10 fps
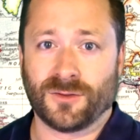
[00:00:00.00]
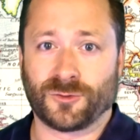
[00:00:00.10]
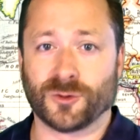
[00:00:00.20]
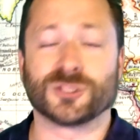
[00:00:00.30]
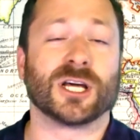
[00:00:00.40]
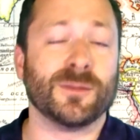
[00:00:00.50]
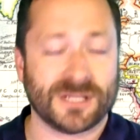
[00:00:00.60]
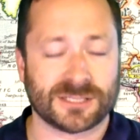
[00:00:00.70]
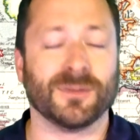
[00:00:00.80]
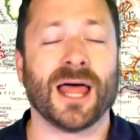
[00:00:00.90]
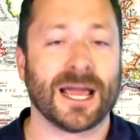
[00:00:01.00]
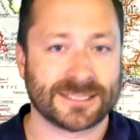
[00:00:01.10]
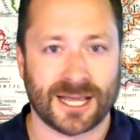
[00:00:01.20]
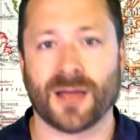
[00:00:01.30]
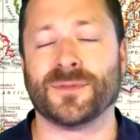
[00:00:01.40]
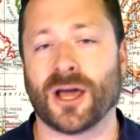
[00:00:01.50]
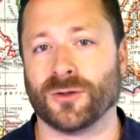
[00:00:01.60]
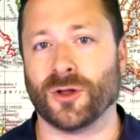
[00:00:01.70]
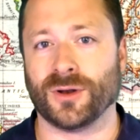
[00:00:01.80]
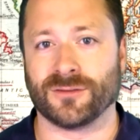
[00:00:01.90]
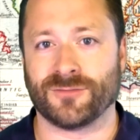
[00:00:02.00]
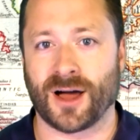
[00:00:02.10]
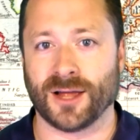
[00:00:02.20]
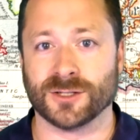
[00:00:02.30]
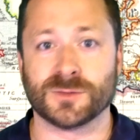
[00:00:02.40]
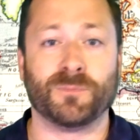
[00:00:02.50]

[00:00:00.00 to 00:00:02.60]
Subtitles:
there's going to be some lag time downloading files.